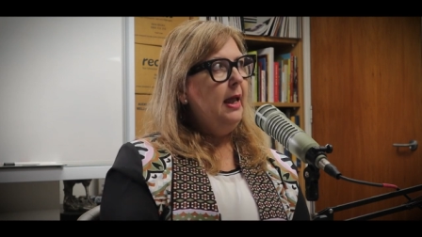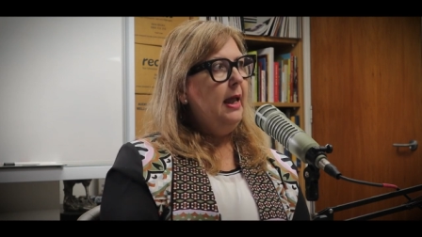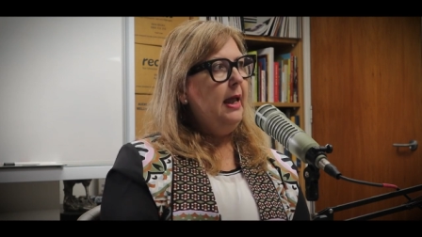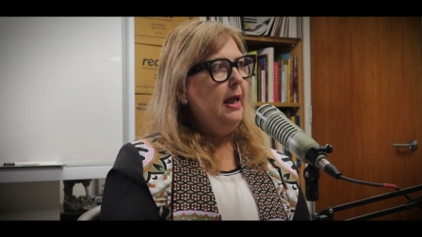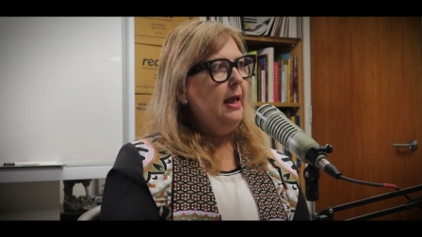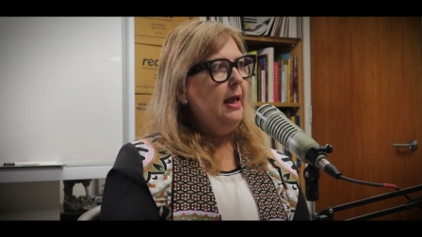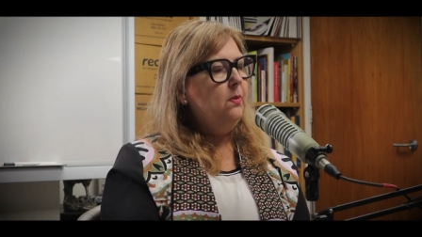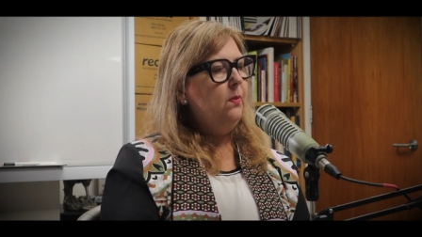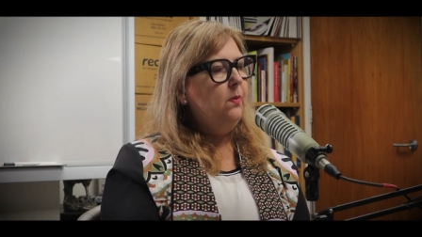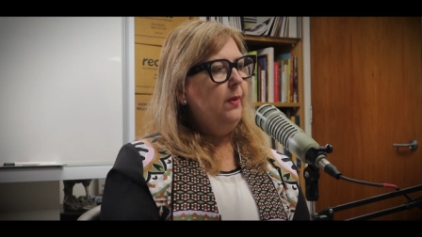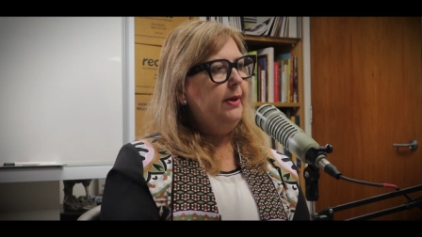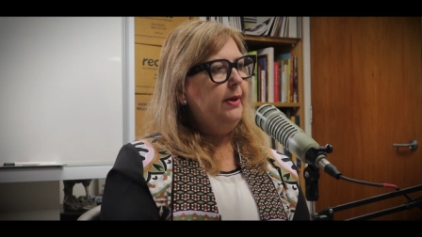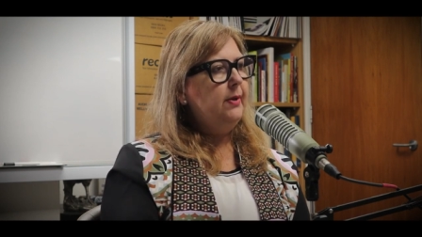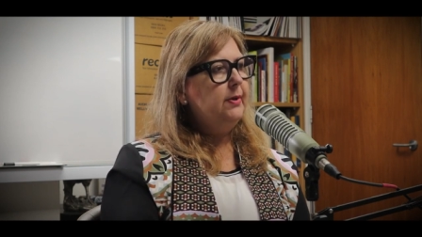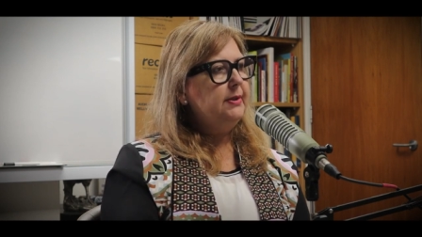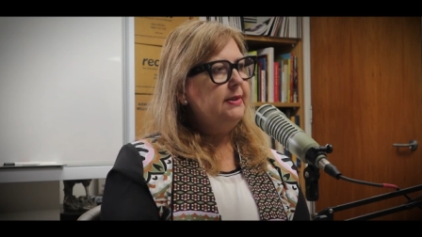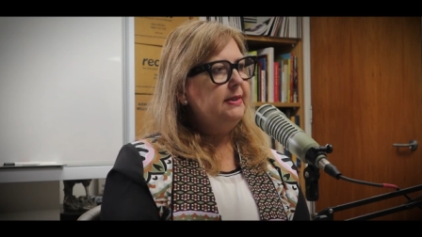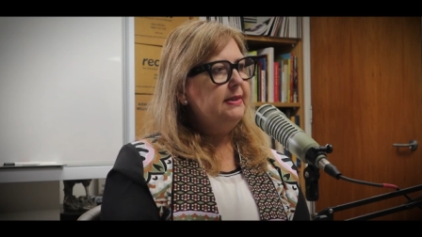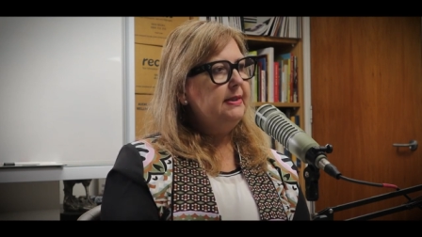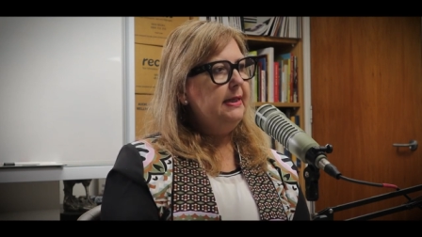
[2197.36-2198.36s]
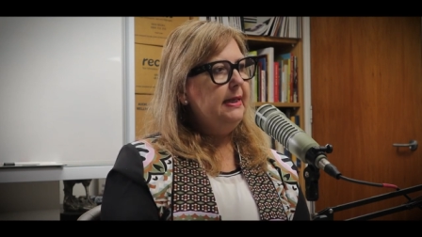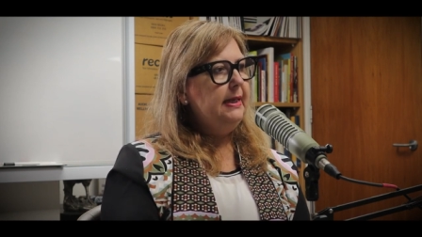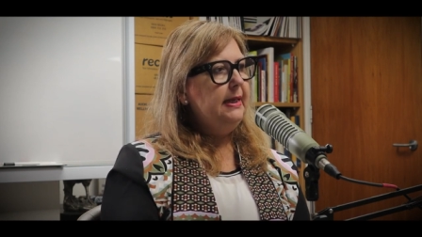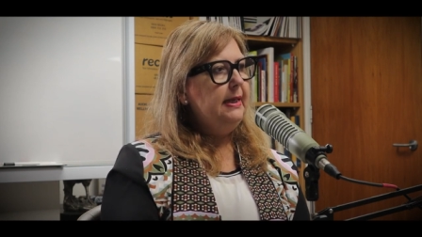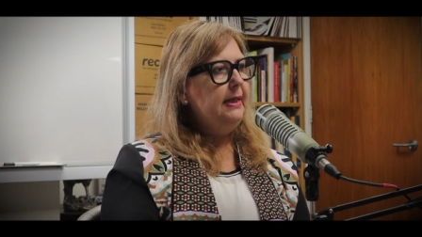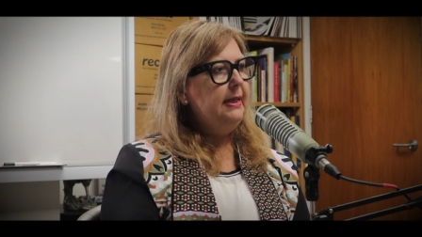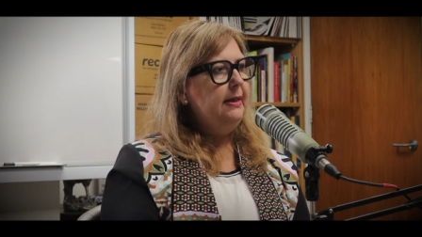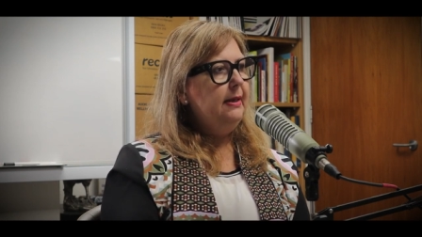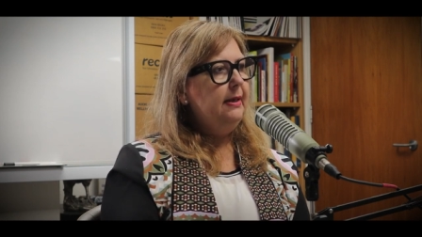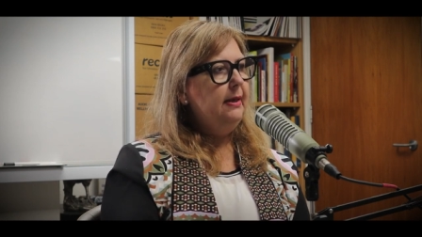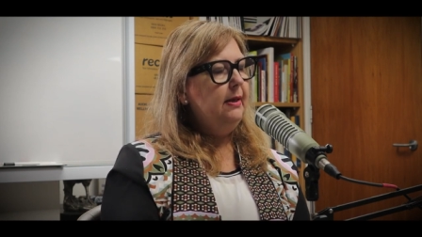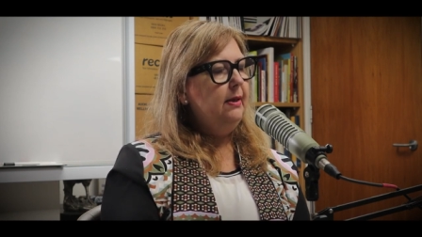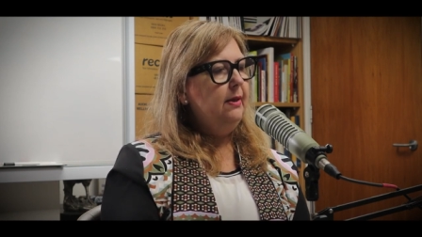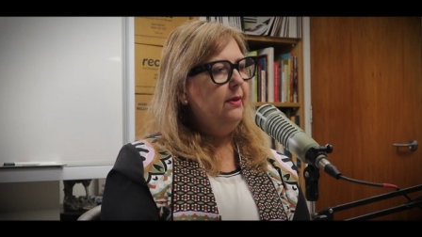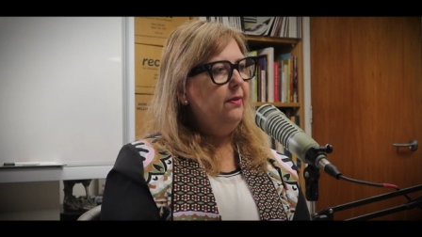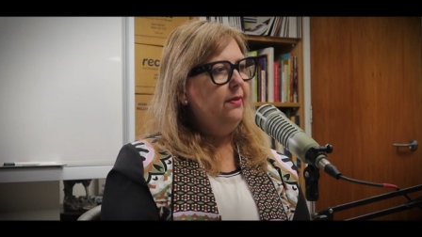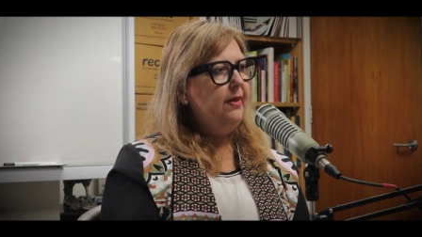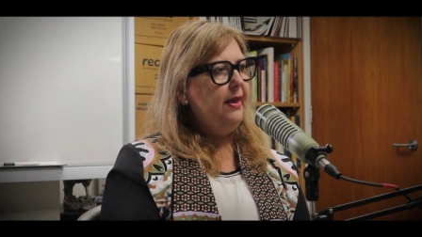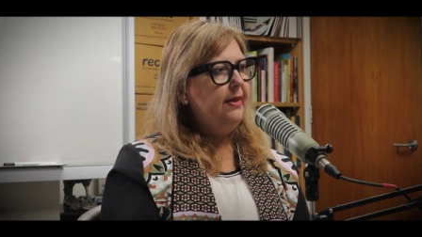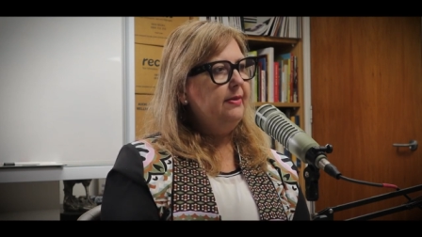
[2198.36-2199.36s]
And we could see
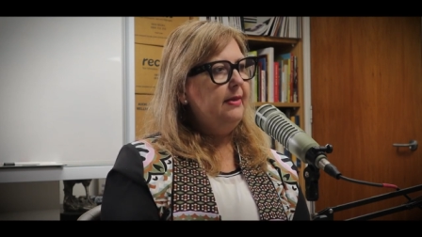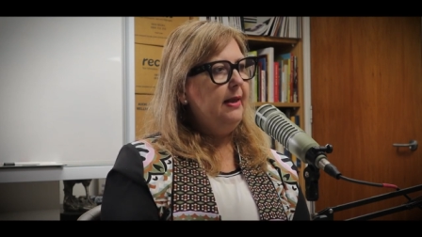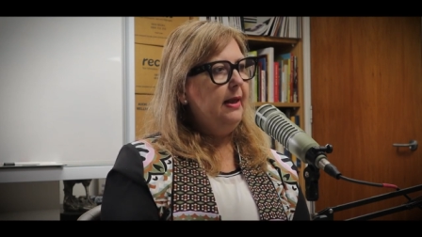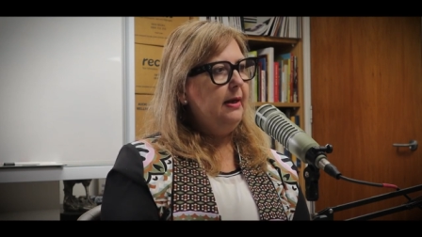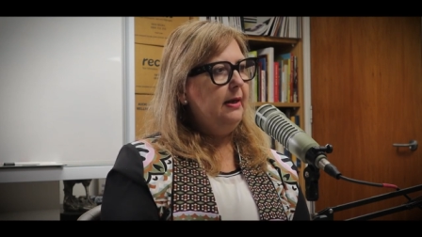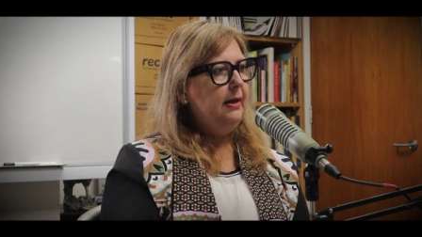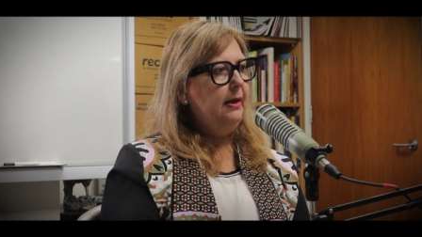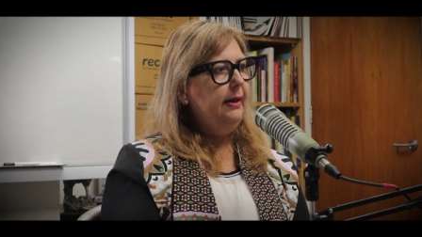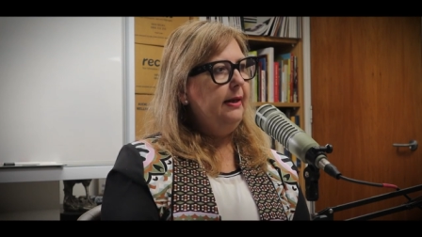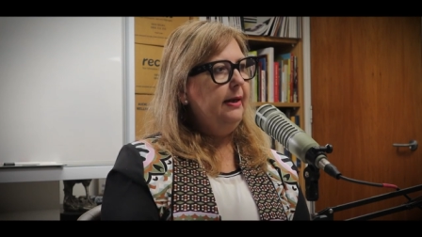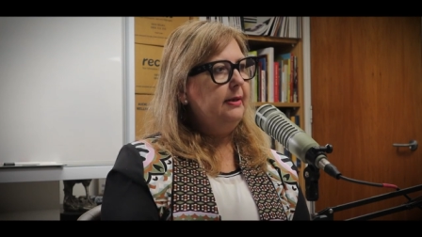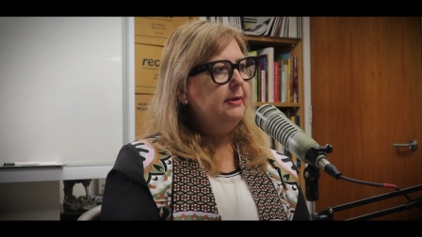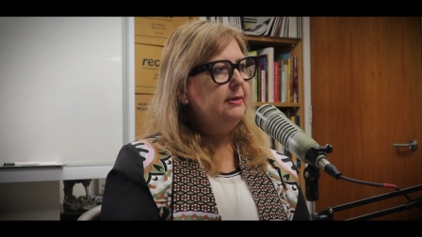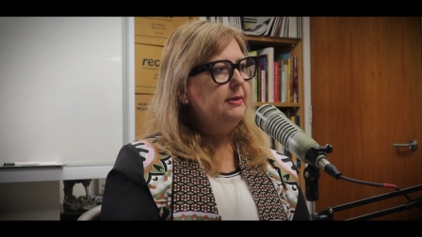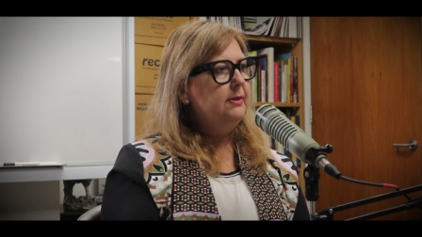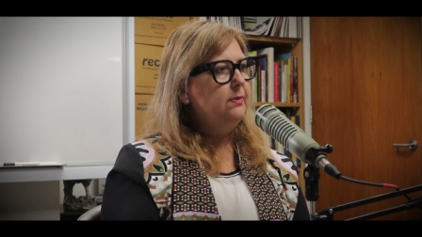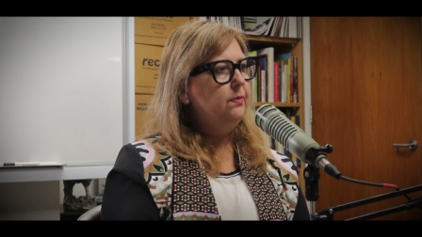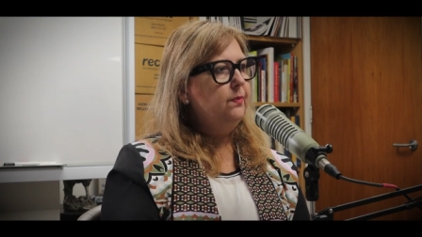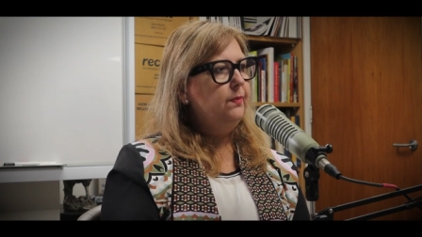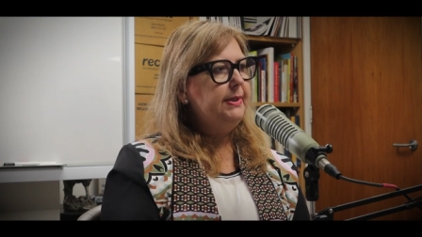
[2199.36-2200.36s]
that their clicks,